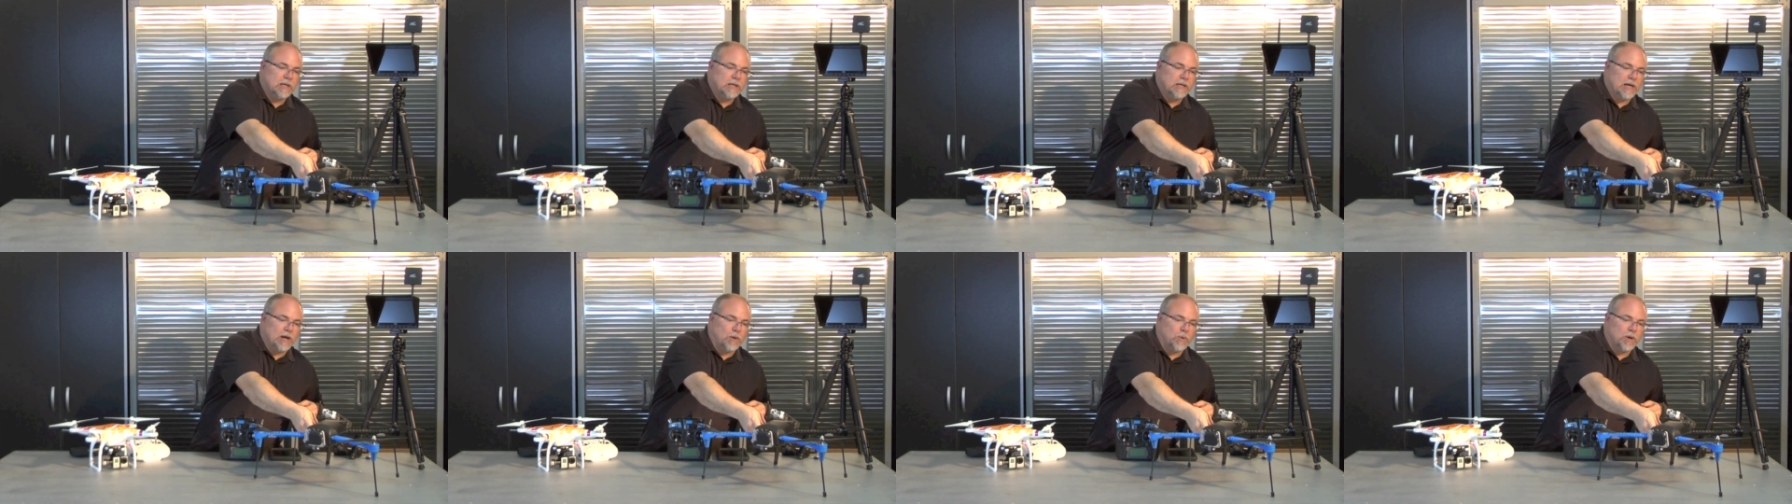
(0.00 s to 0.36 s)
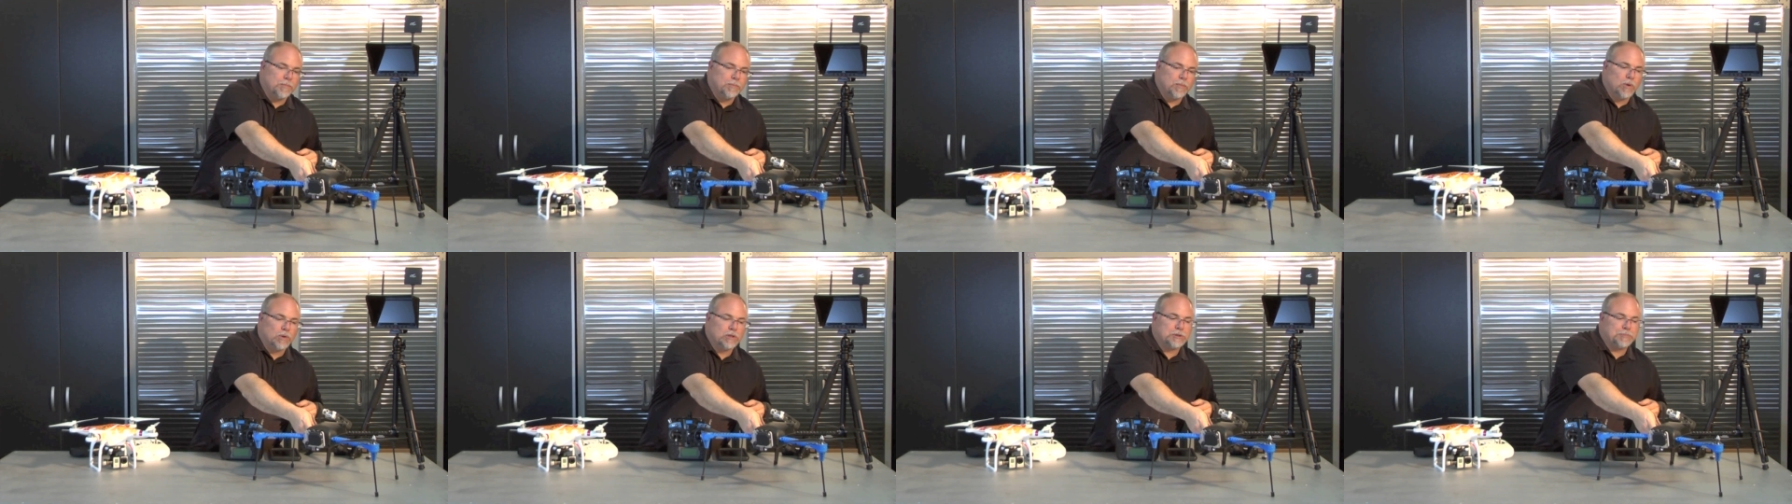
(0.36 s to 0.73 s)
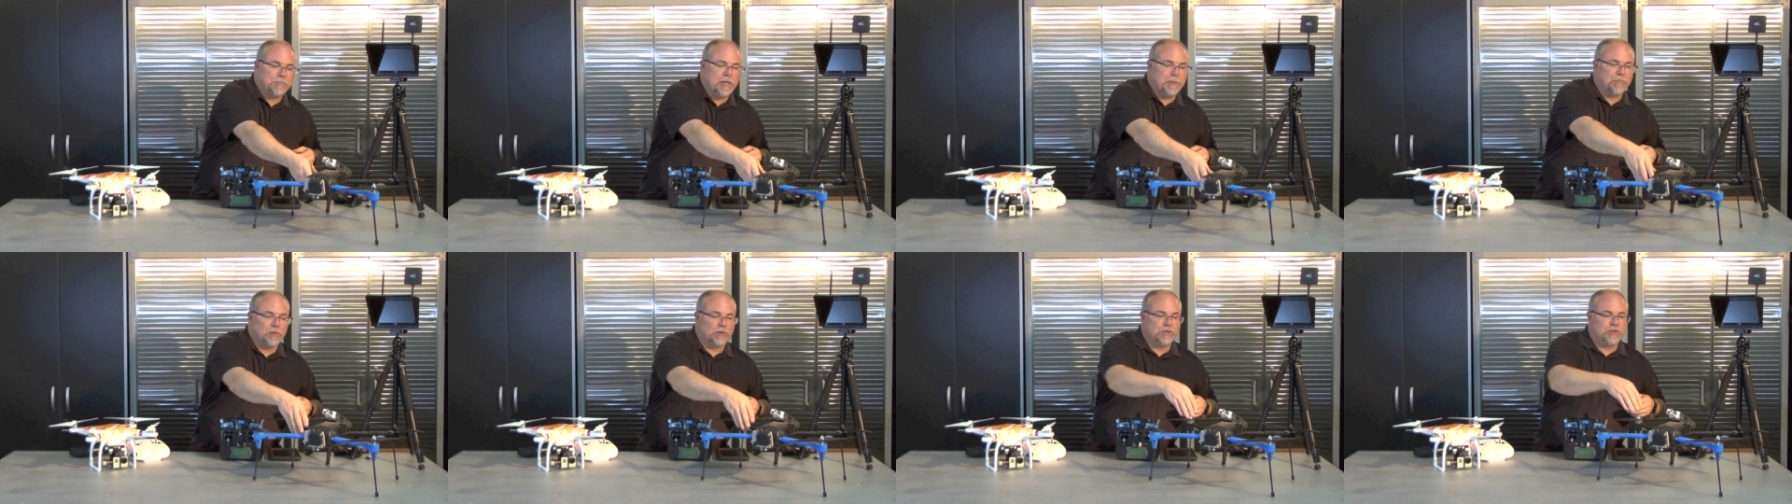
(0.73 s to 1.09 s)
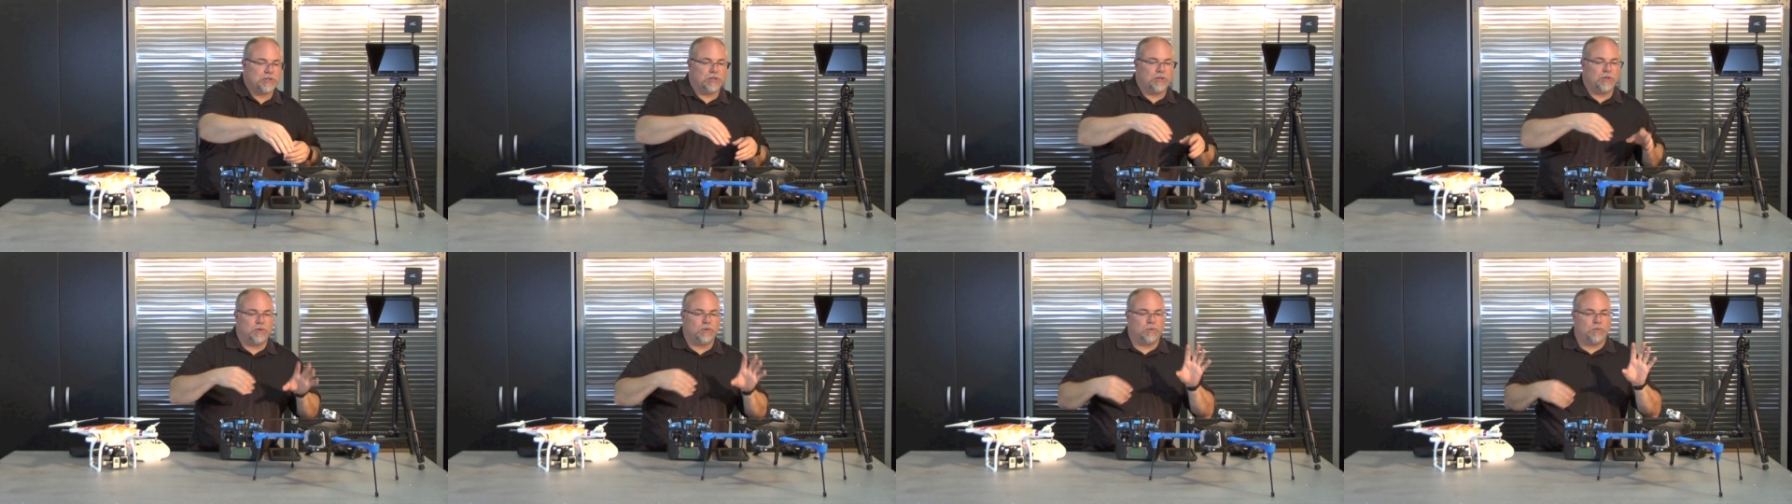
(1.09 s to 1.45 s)
Now, what most people
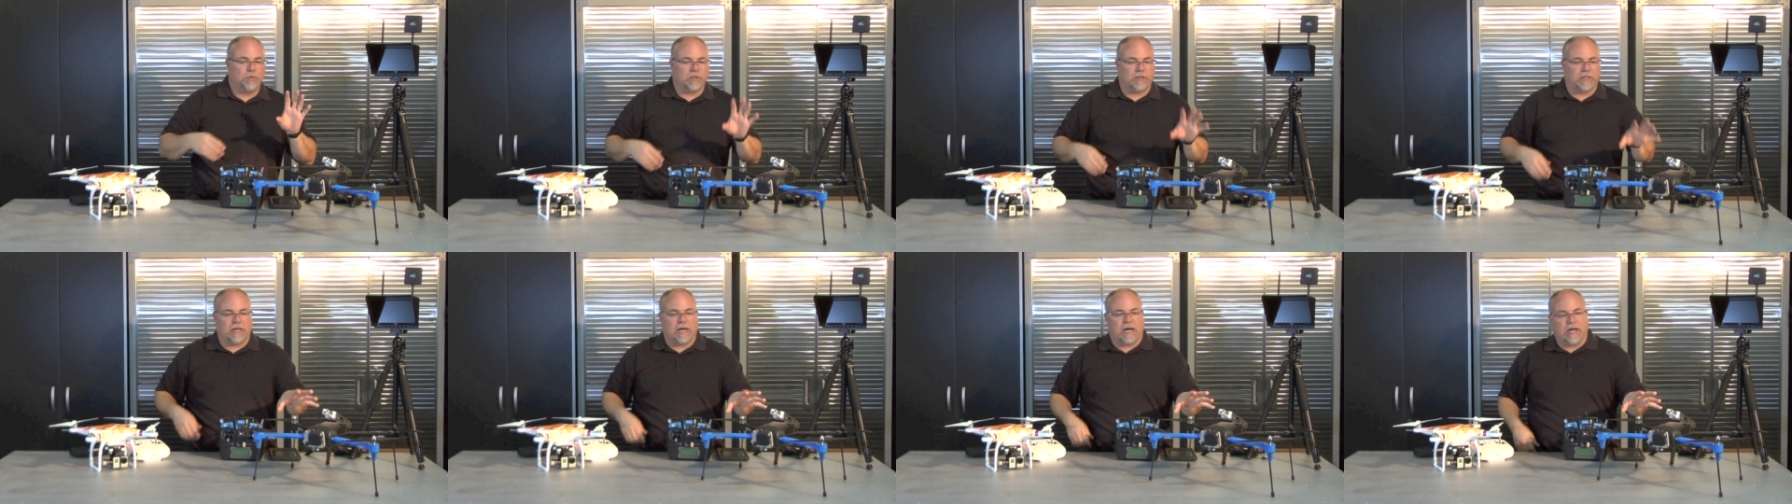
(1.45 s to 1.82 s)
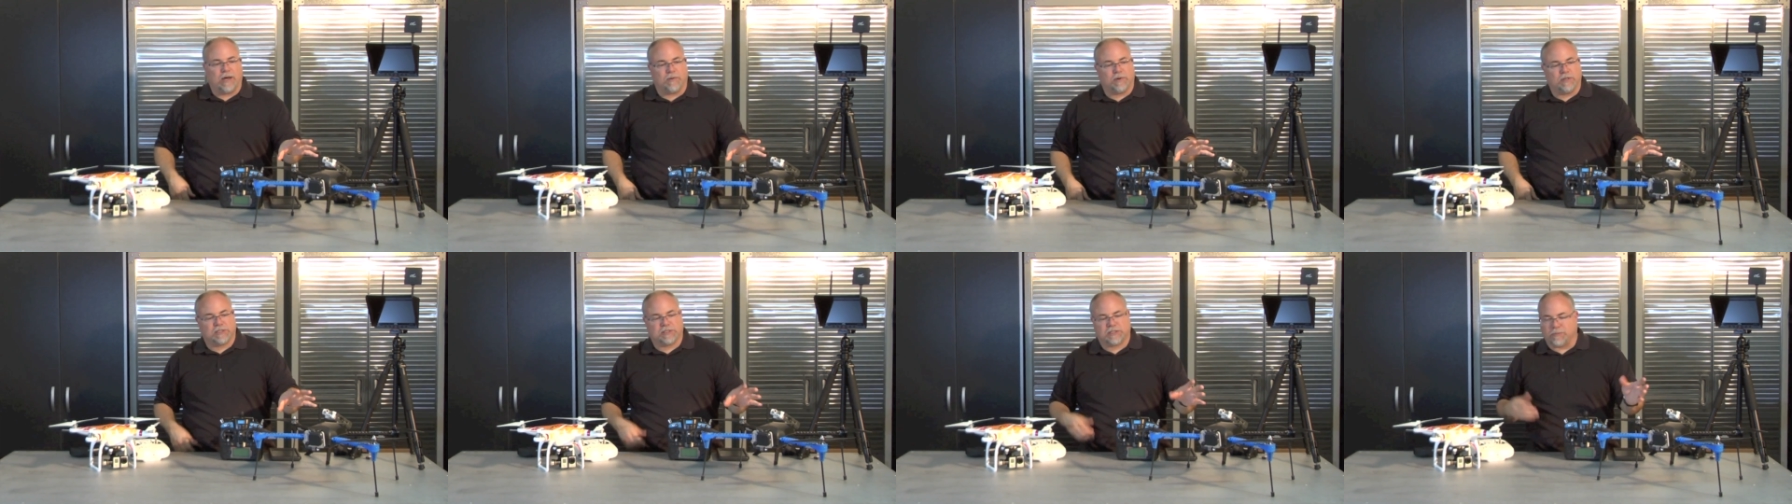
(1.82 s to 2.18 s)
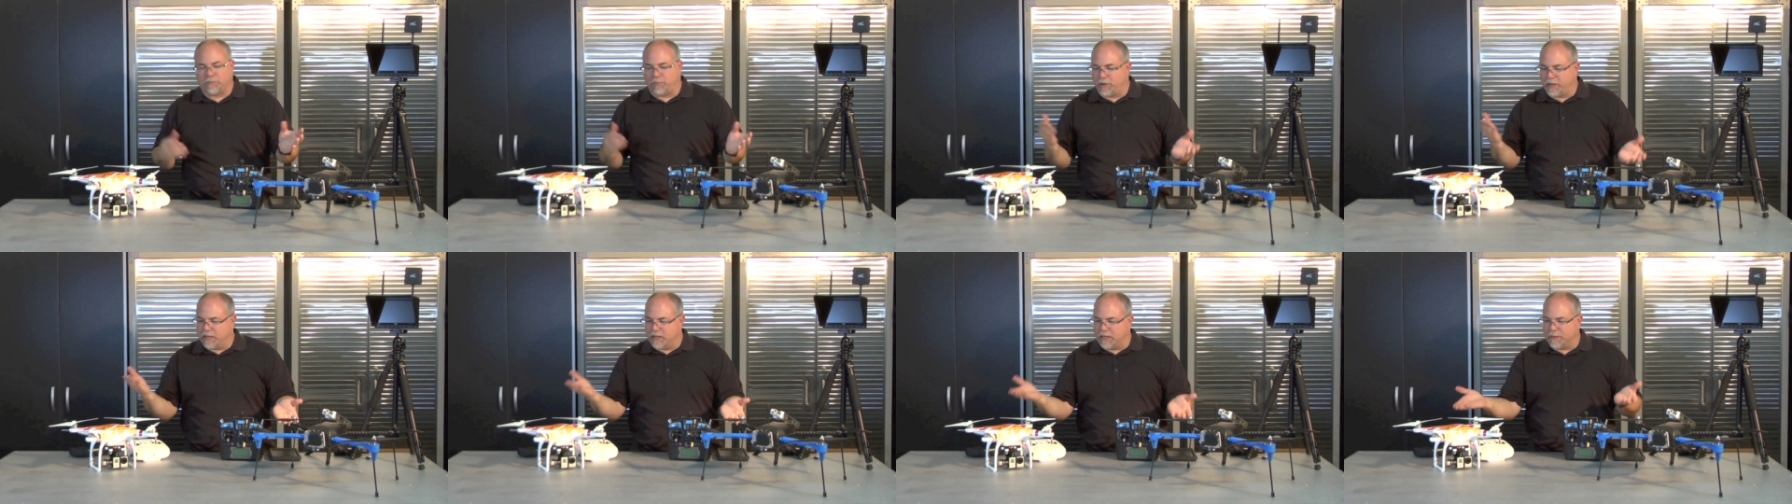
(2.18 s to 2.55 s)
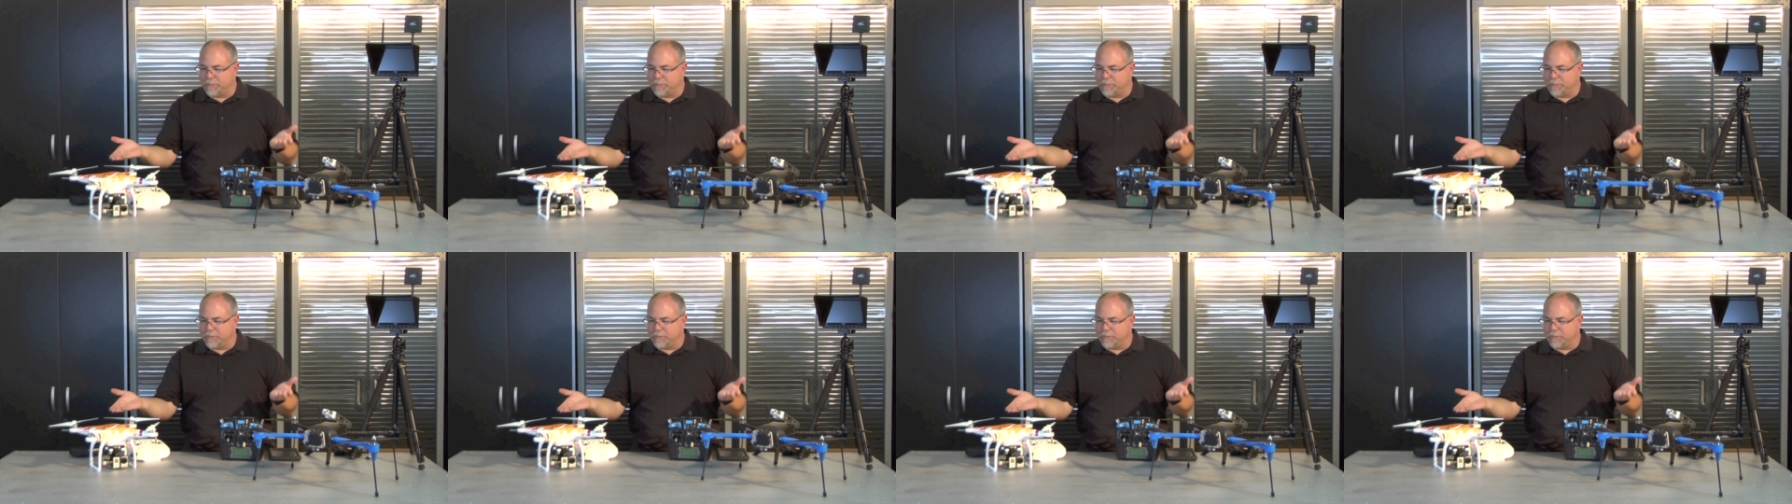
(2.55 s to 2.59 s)
do with the Iris to bring